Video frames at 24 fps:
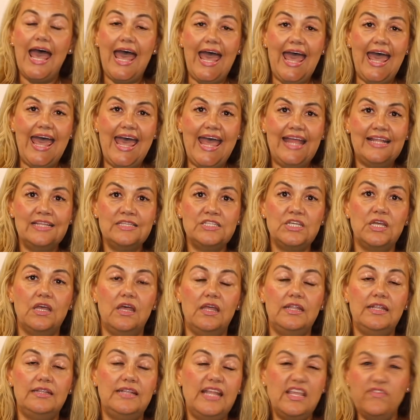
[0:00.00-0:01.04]
And
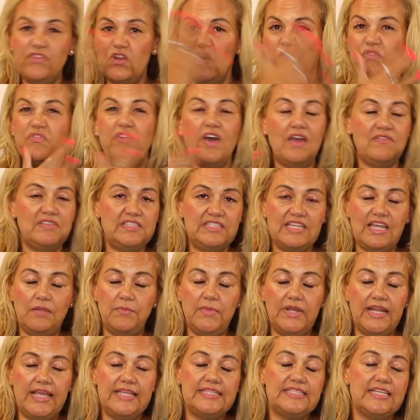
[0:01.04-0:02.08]
leave it on 5 to
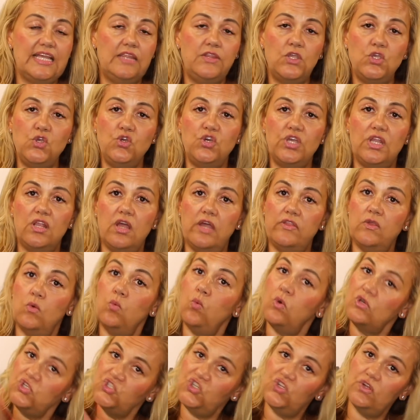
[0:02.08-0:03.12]
10 minutes, and then you can either
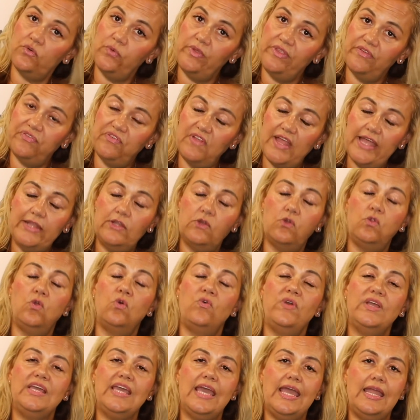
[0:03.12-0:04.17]
wash it off with a flannel
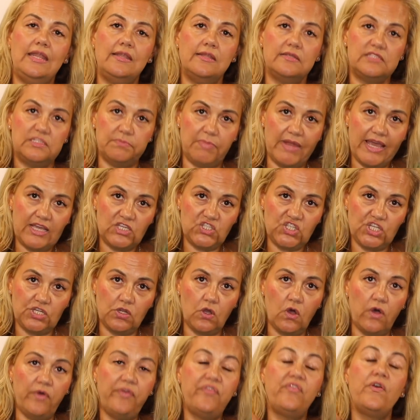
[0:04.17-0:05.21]
or again splash it
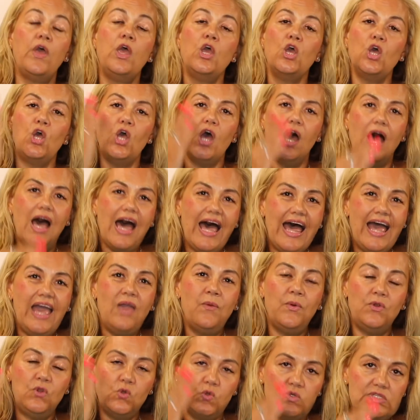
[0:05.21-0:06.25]
off. I
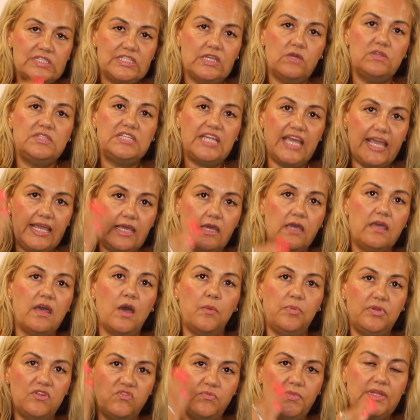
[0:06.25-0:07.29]
would also take a
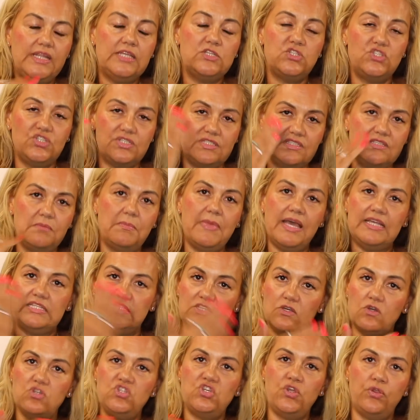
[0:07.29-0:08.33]
couple of minutes just to
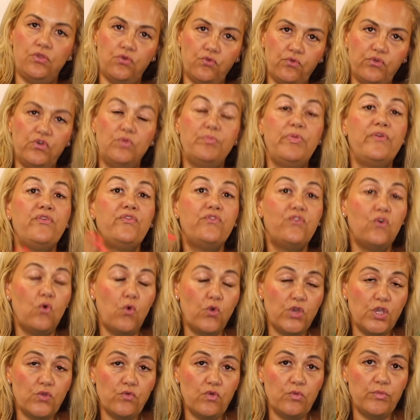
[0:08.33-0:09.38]
massage it through
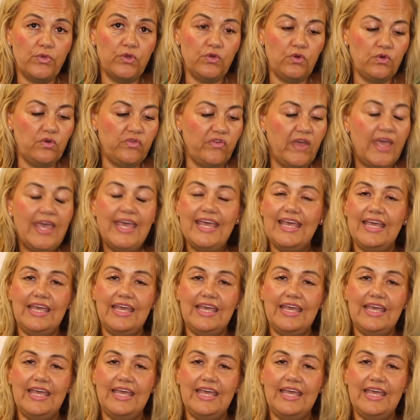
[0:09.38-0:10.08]
before you remove.